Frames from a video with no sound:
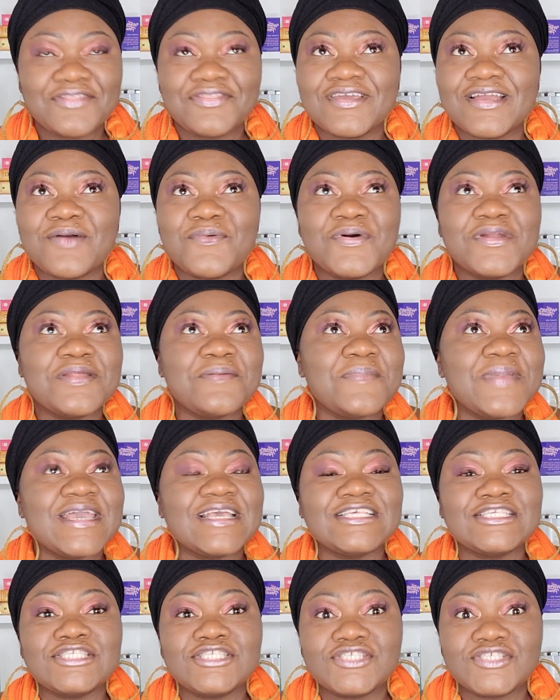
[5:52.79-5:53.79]
thing I want to
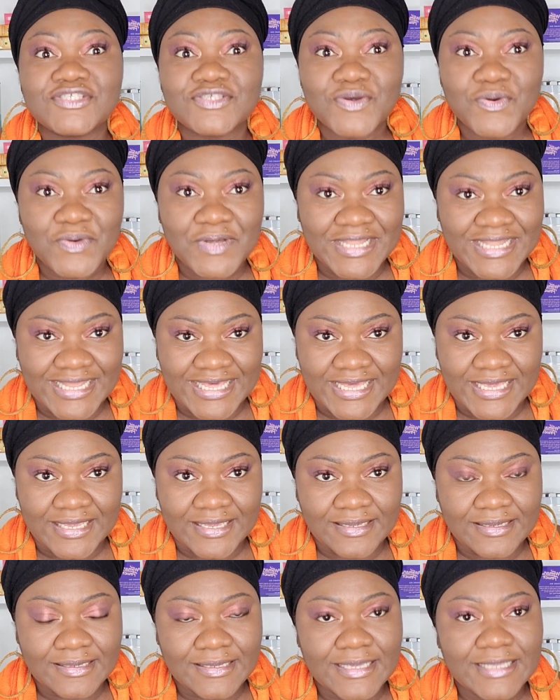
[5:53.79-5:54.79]
make so clear,